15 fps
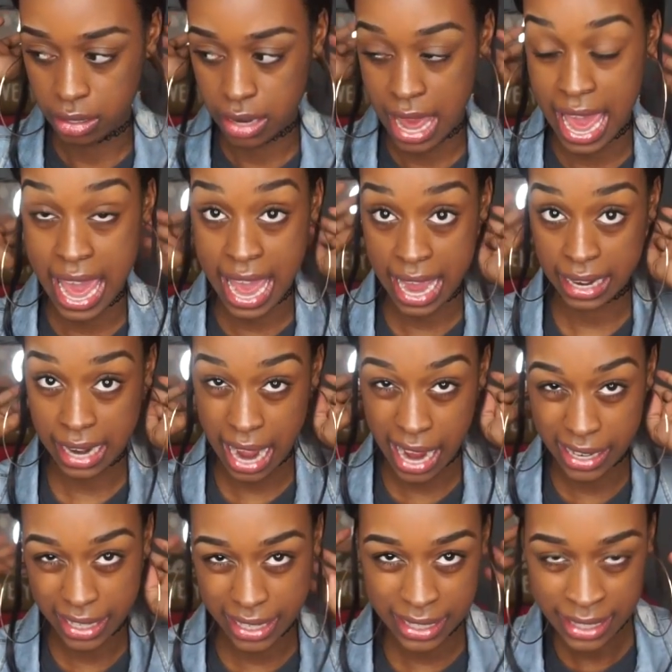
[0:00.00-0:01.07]
head
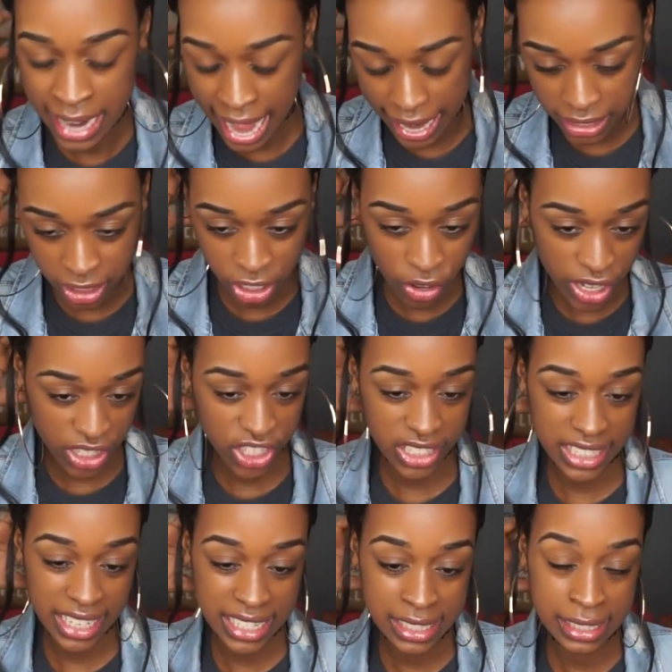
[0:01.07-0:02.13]
kind of connect. So it
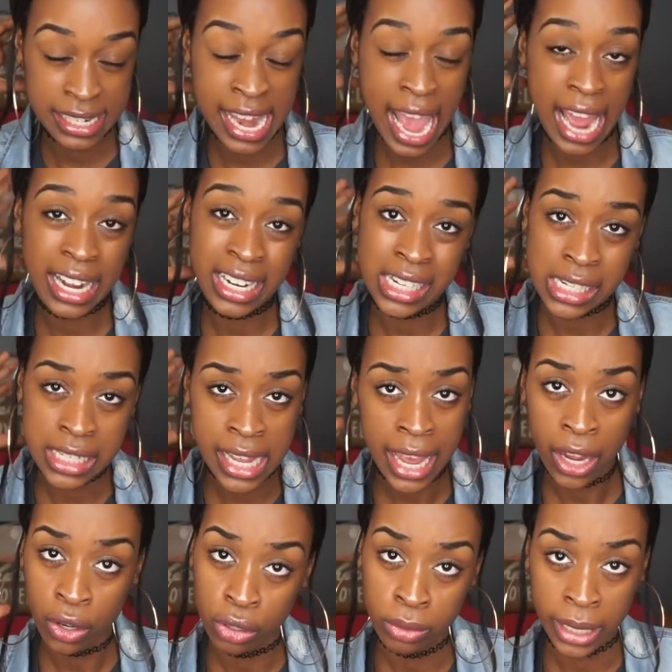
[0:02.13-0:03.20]
just gets knotted and
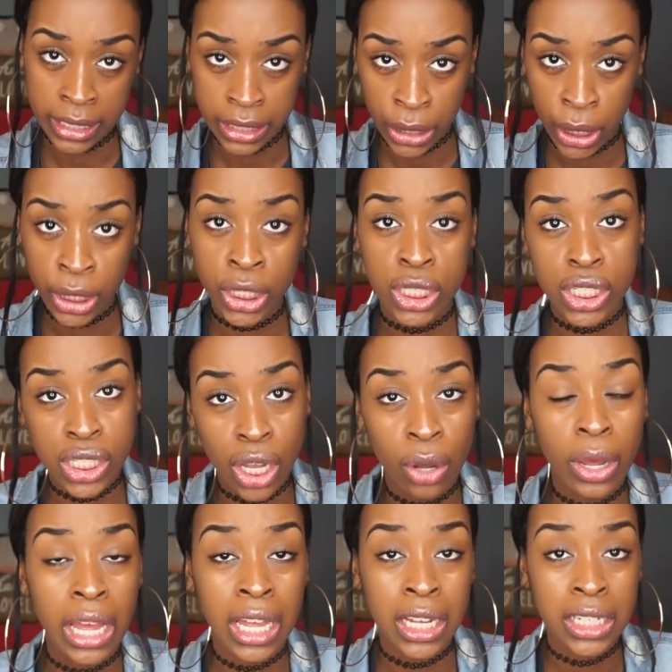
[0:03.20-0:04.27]
tangled right there, and it's
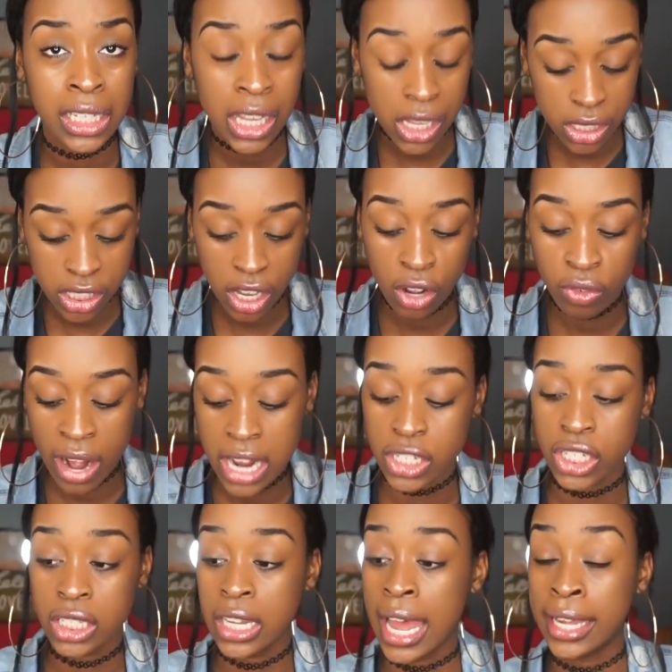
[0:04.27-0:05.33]
so ugly. It's so
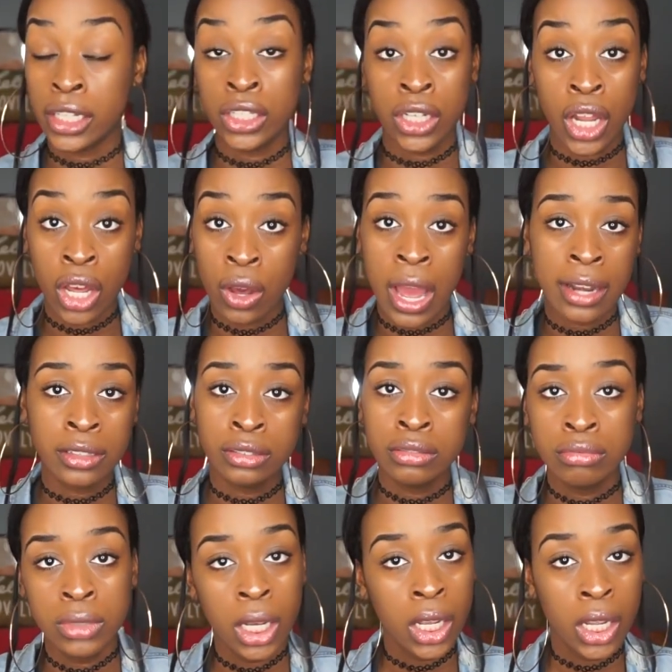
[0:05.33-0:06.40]
ratchet. Like, no, I
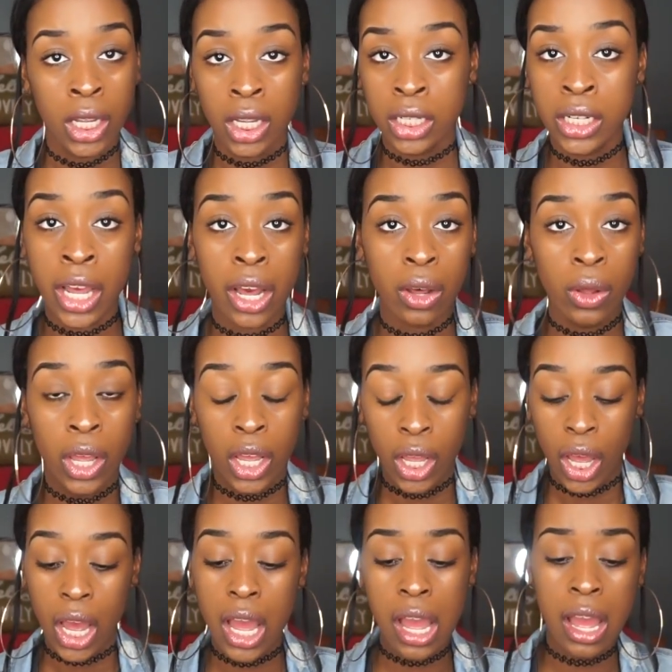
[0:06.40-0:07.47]
don't know.
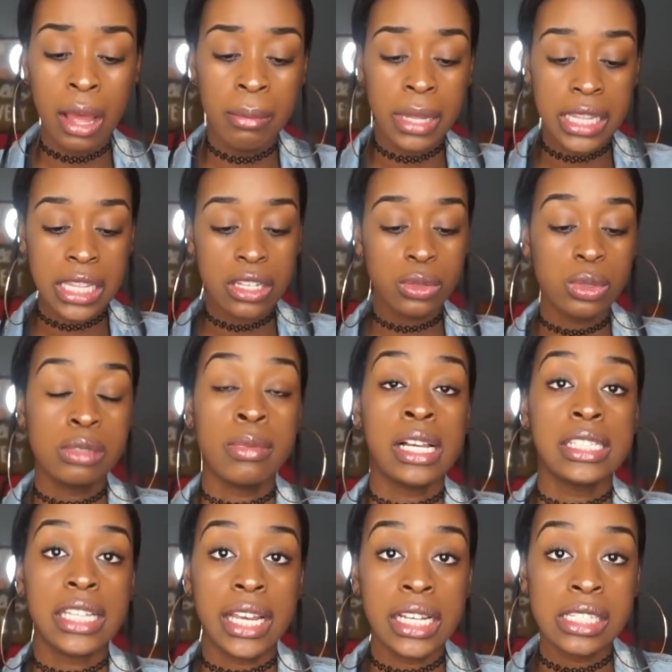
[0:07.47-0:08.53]
This was
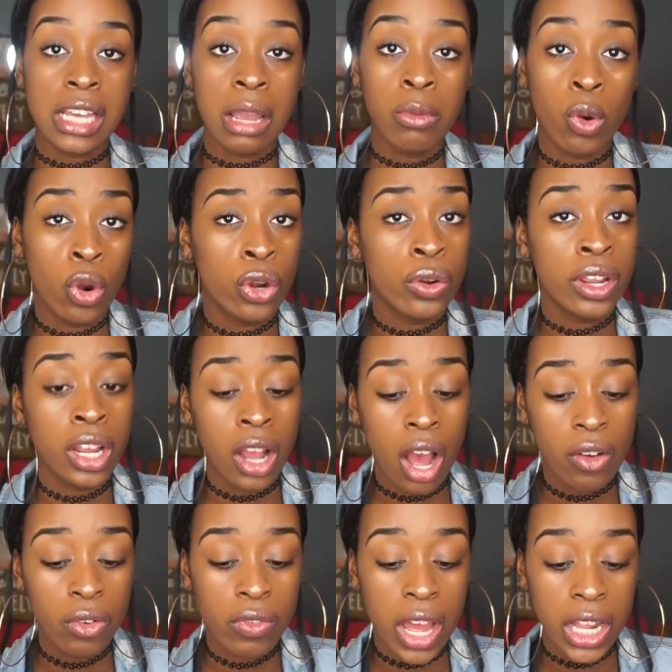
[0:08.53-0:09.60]
my 2nd time ordering
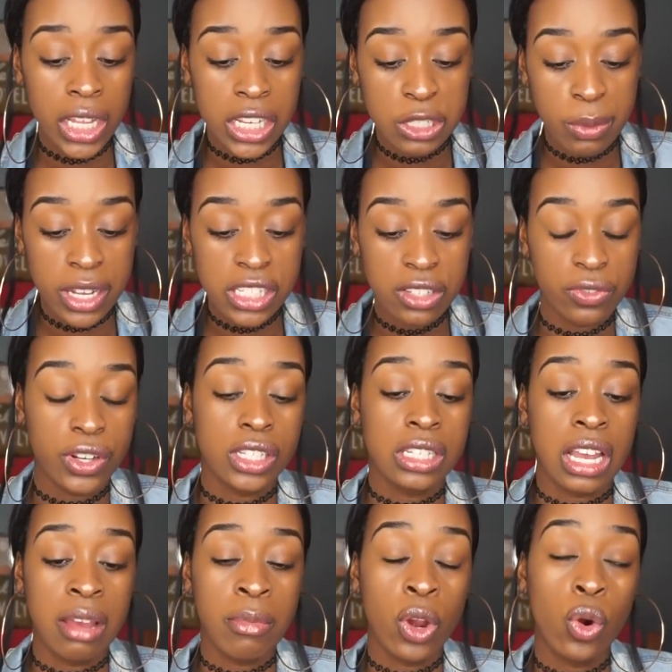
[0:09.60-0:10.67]
off of AliExpress. The first
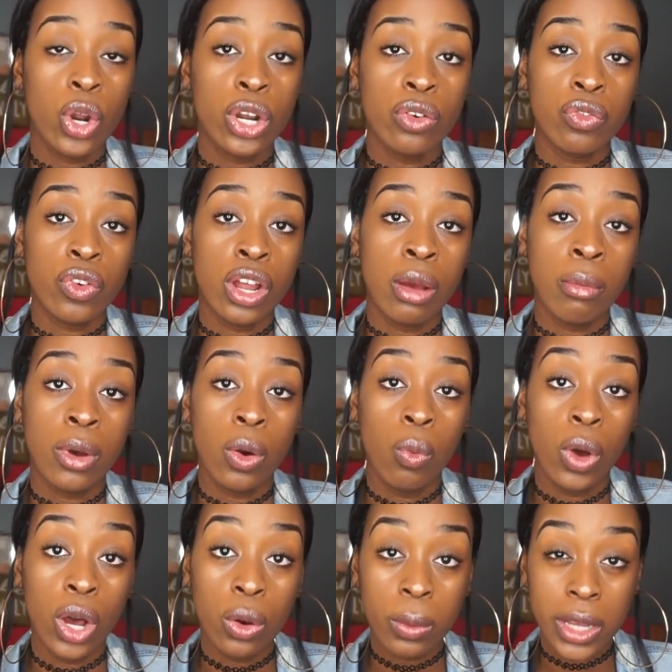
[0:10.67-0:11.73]
time I ordered from
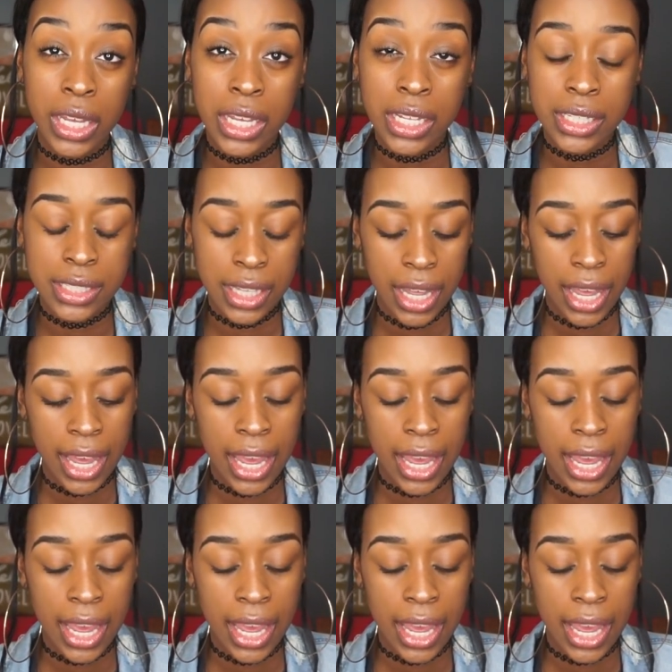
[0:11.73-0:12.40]
Woah Wigs,